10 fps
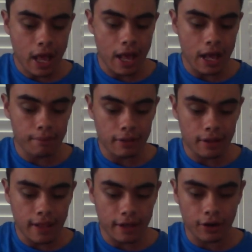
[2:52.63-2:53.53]

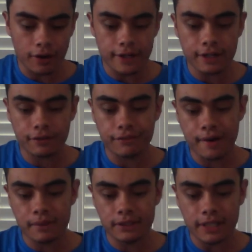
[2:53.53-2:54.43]
that Kodi
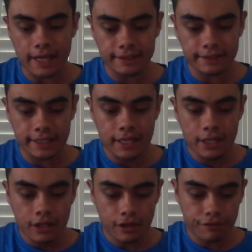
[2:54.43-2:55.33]
Nikorima has
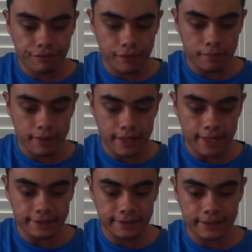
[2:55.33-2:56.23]
confirmed
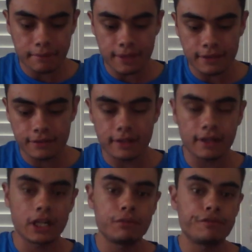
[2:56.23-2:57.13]
he is committed to the
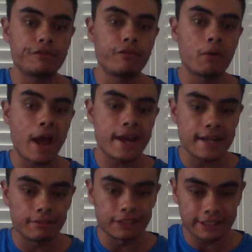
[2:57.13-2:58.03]
club for
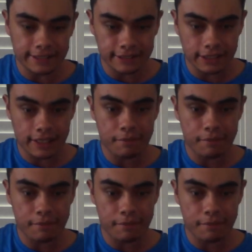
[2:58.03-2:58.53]
another season?